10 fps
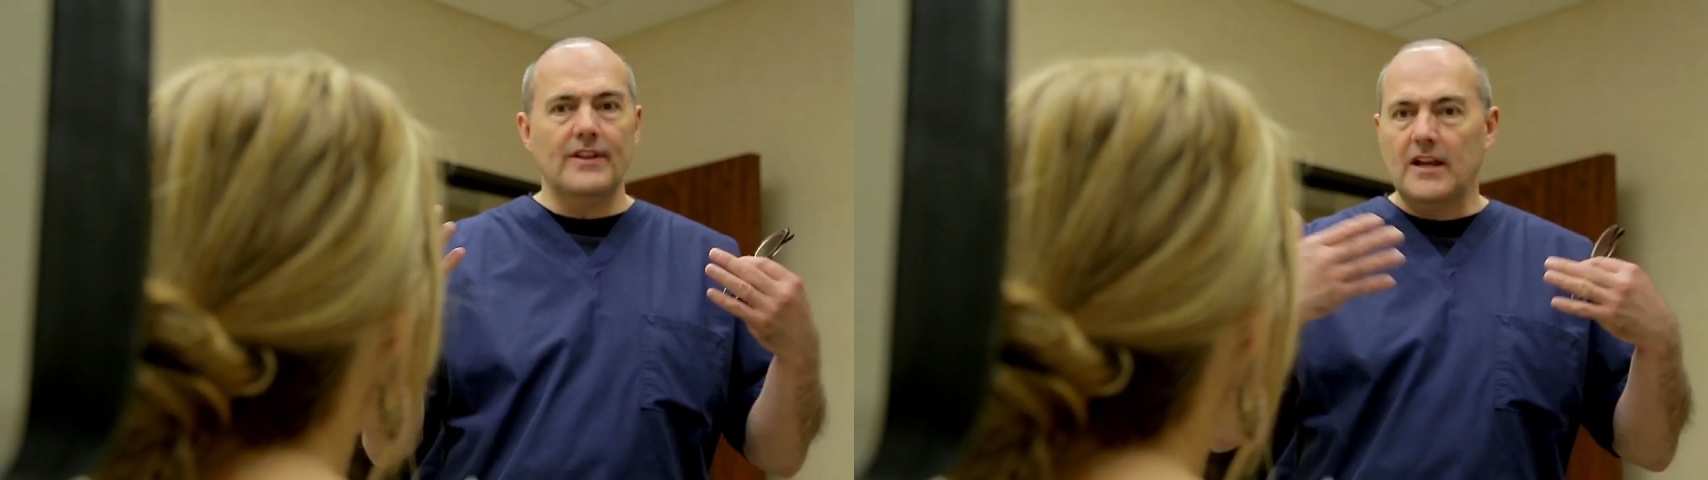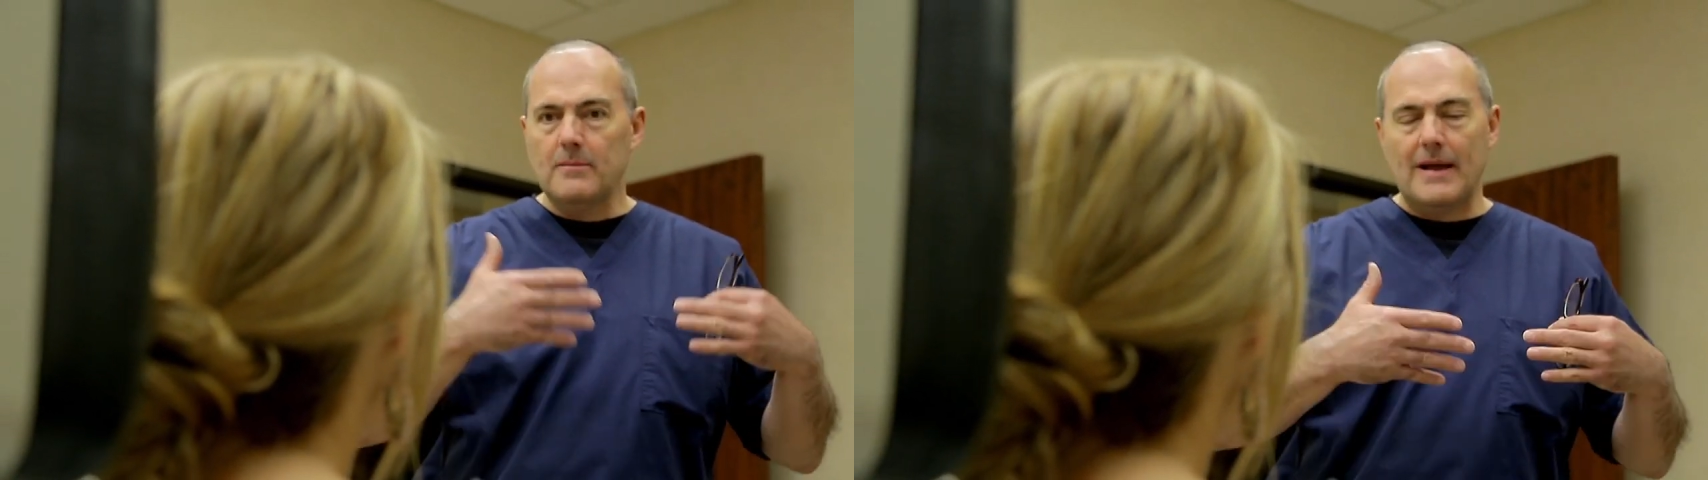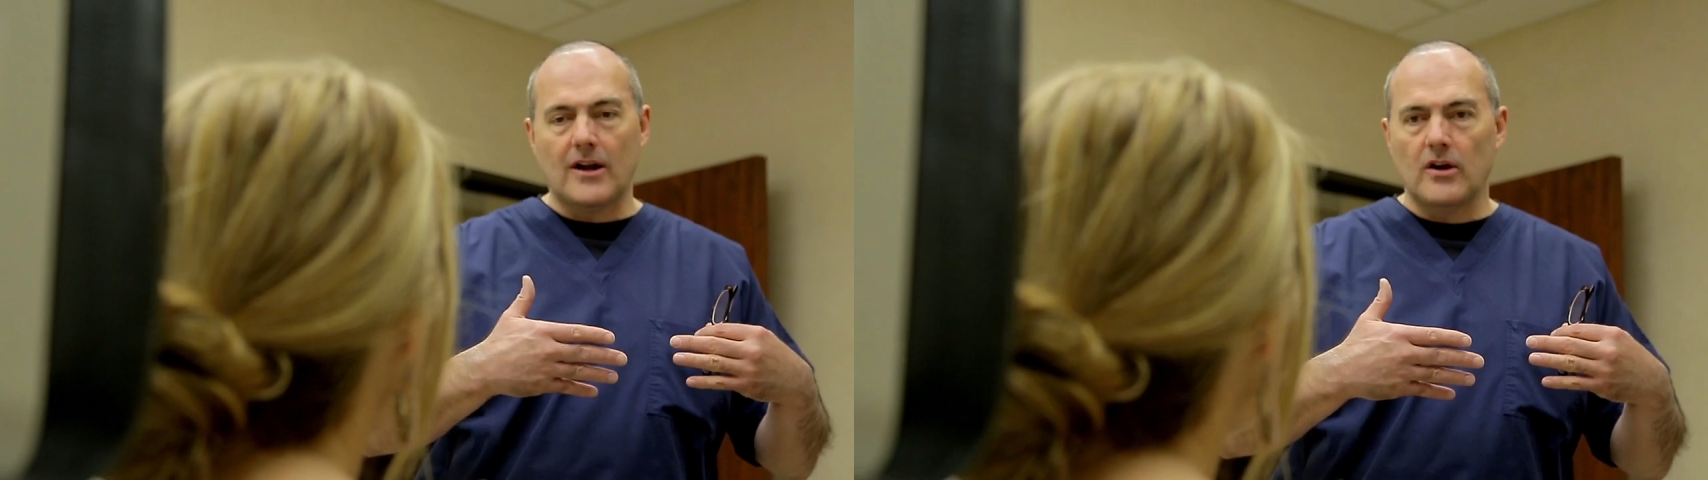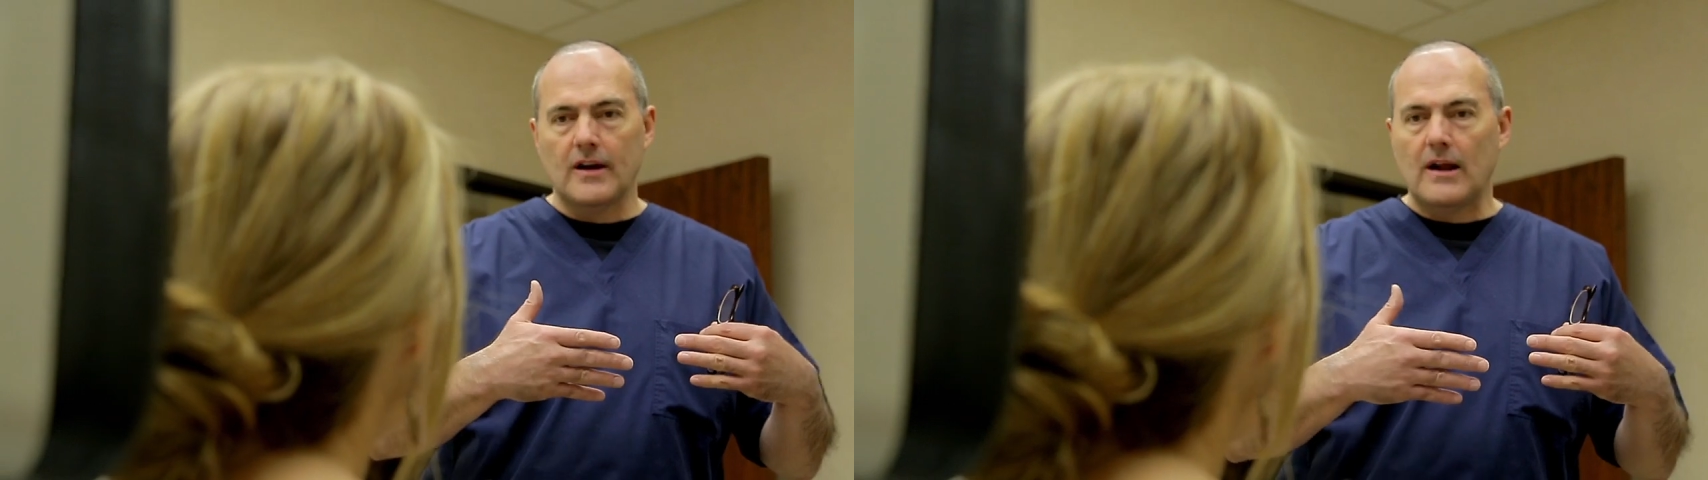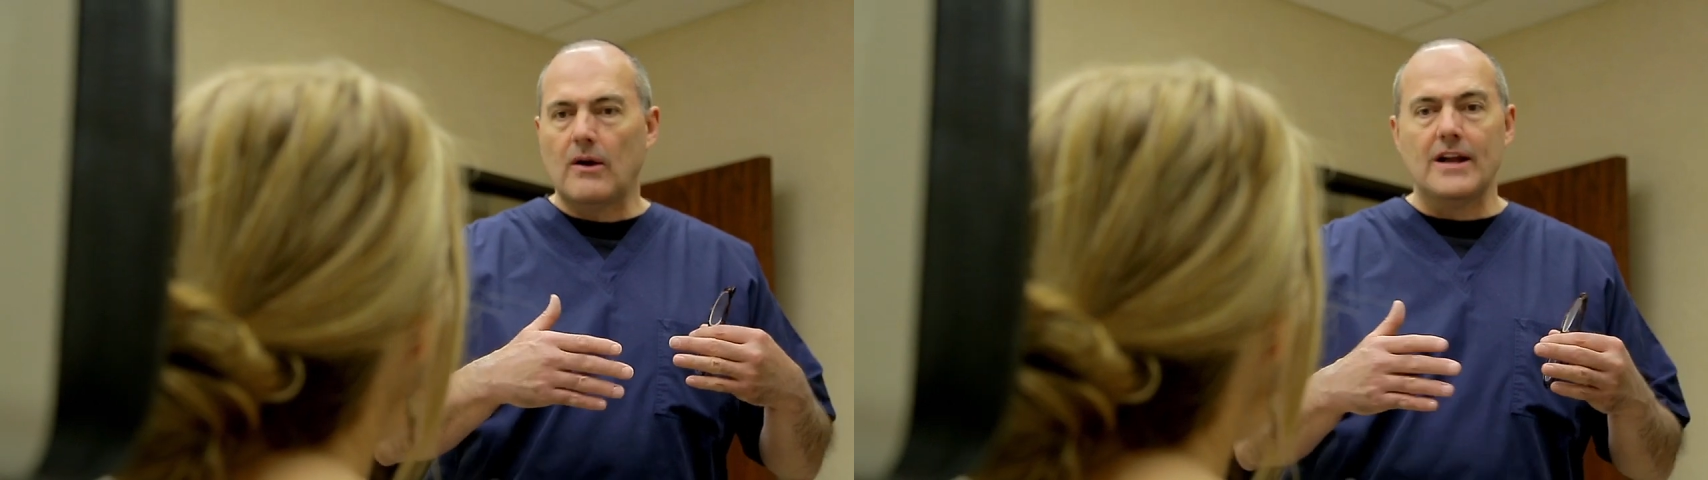but there's no
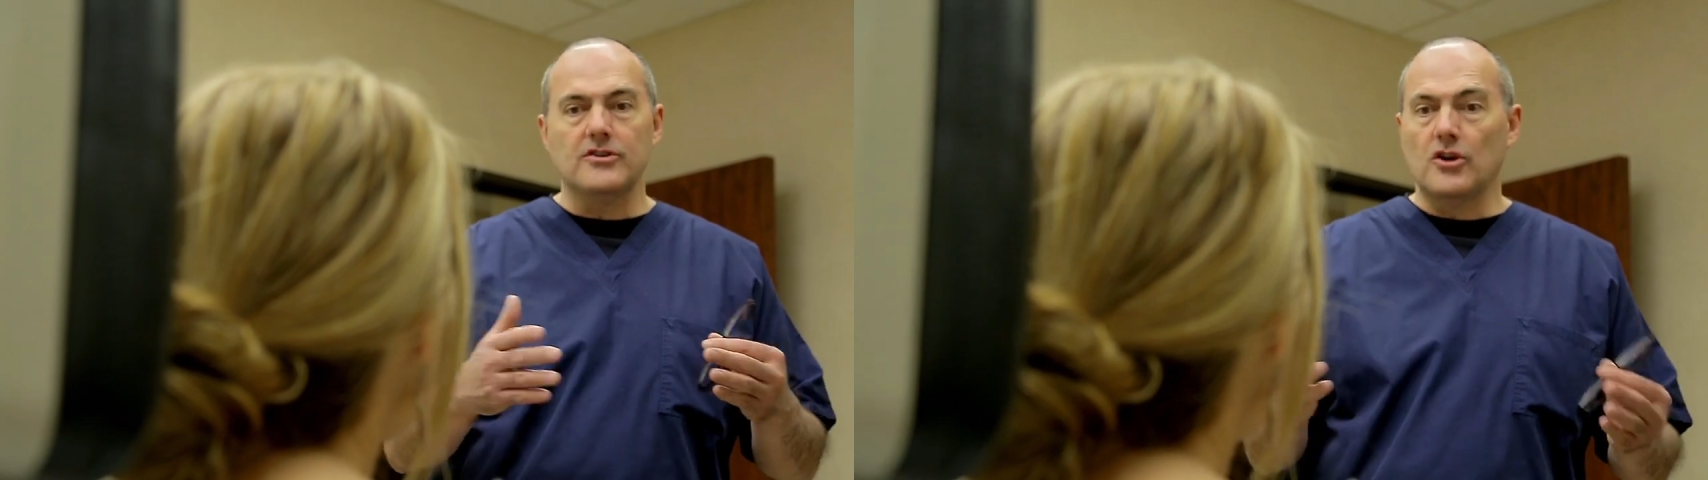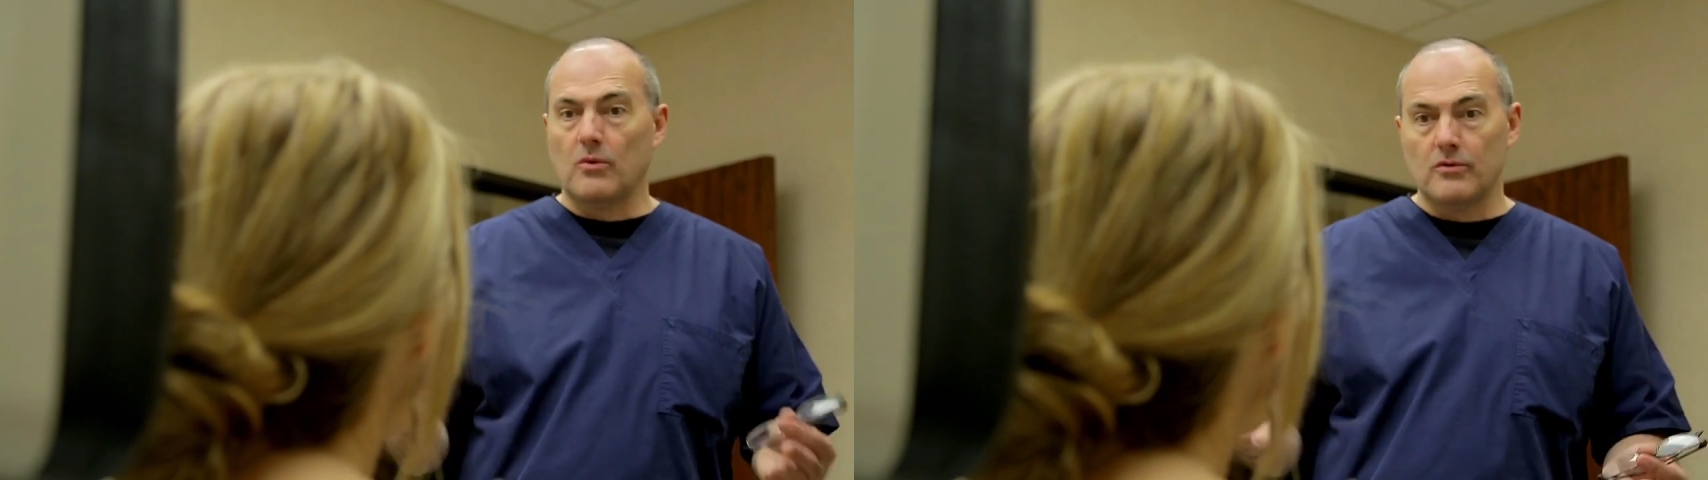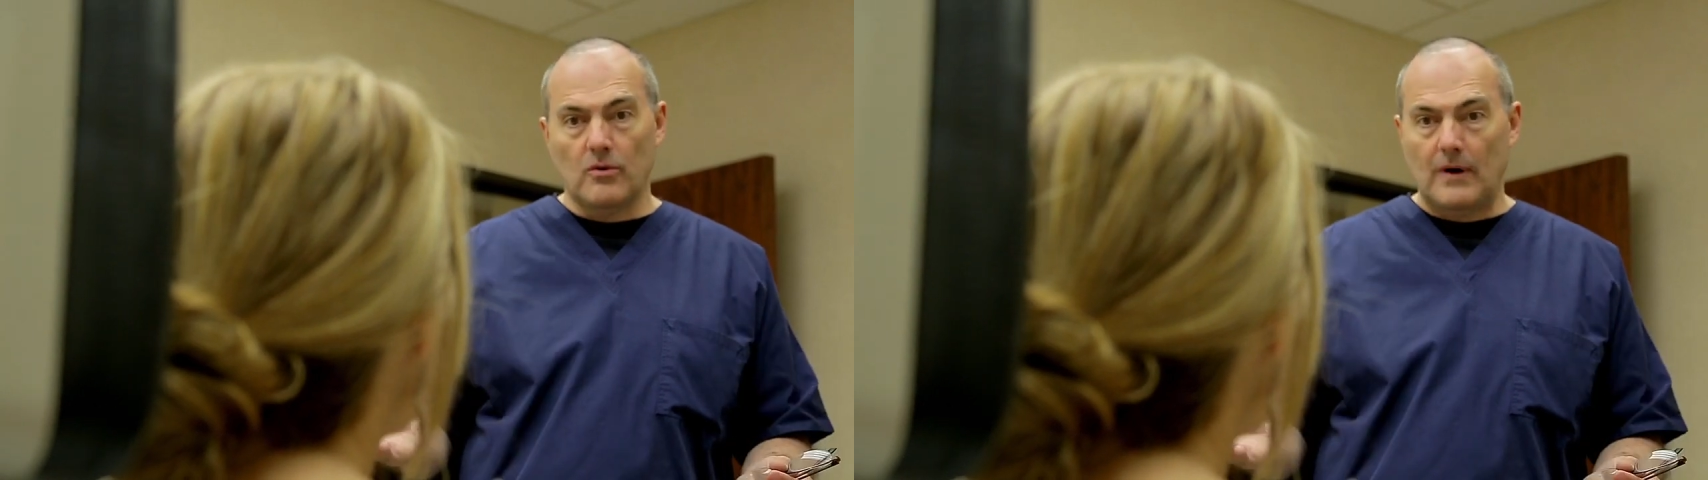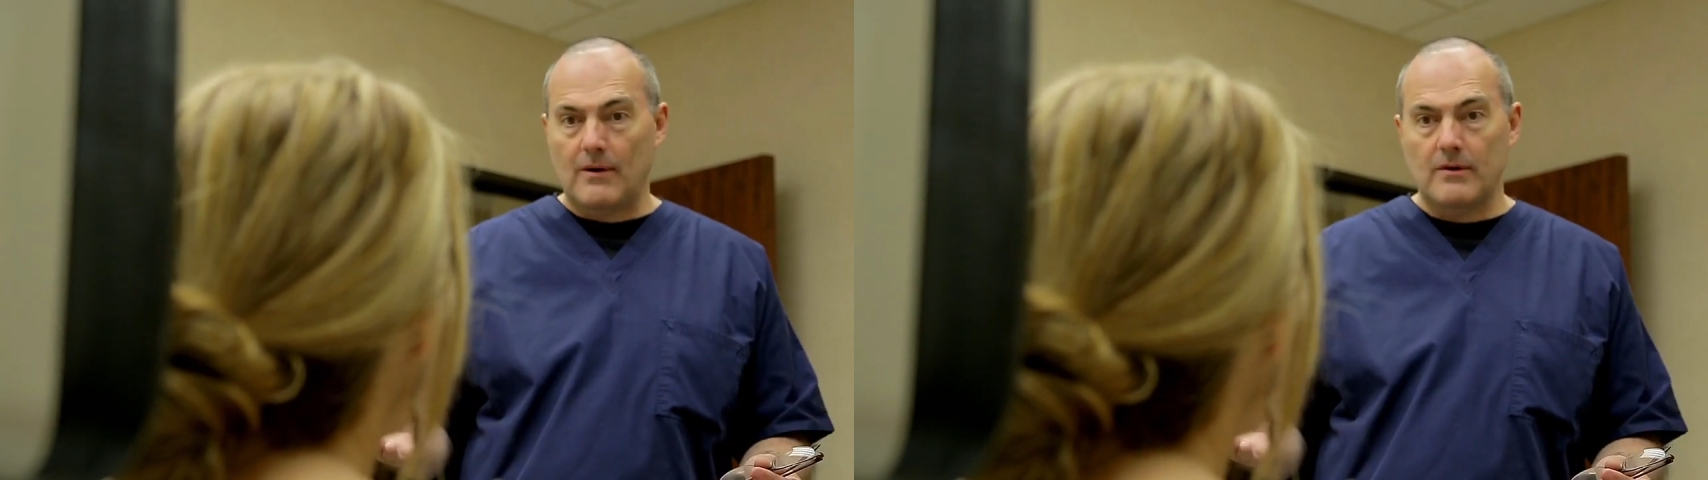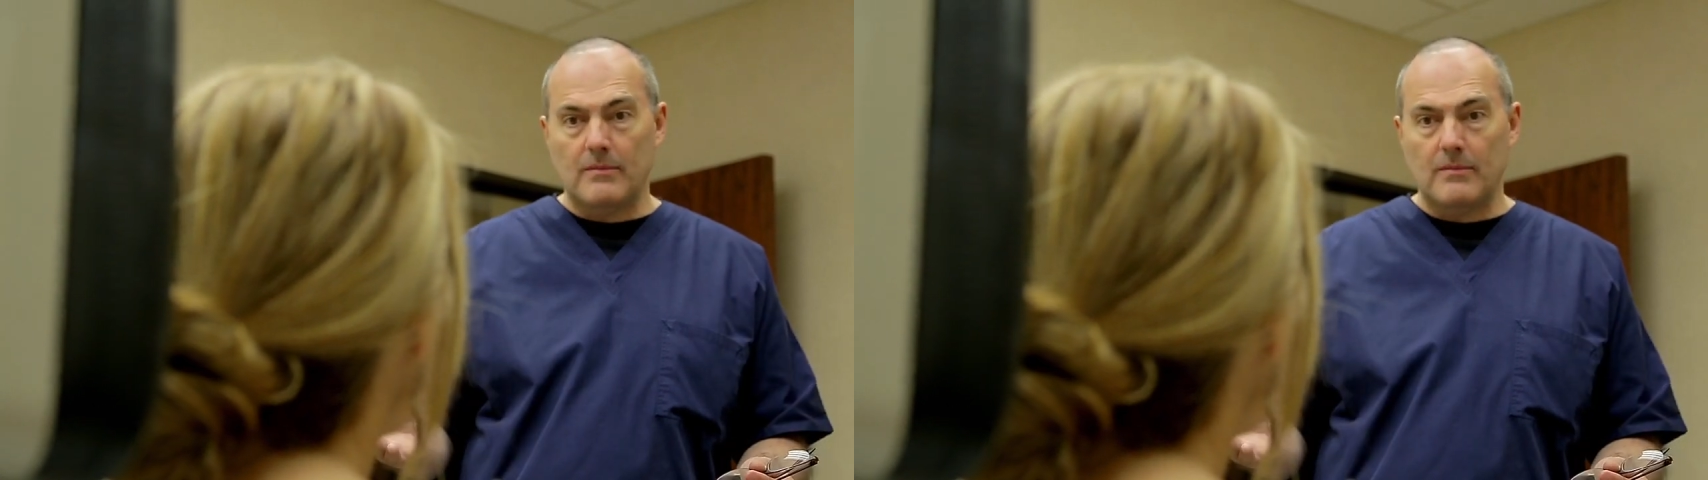biopsy. There's